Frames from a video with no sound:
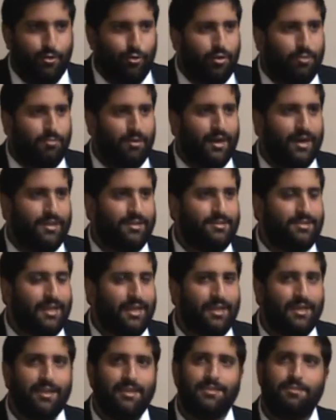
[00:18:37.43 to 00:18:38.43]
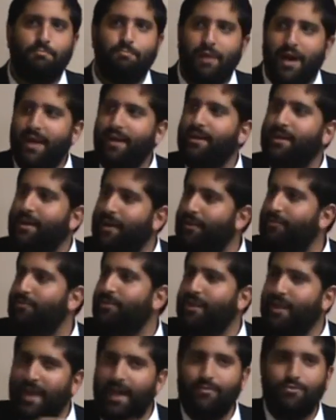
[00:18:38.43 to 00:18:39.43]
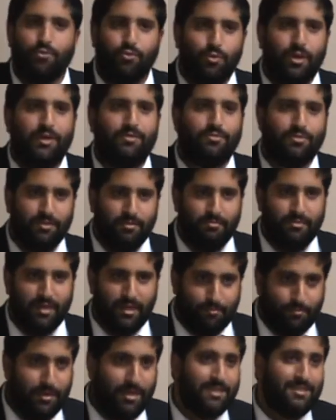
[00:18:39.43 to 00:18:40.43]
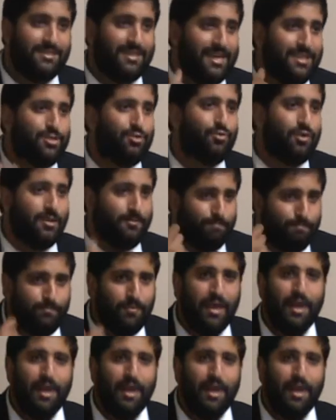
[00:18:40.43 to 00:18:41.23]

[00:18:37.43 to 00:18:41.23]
But Maran is saying it's bad enough that I have to wait for the meat because that's already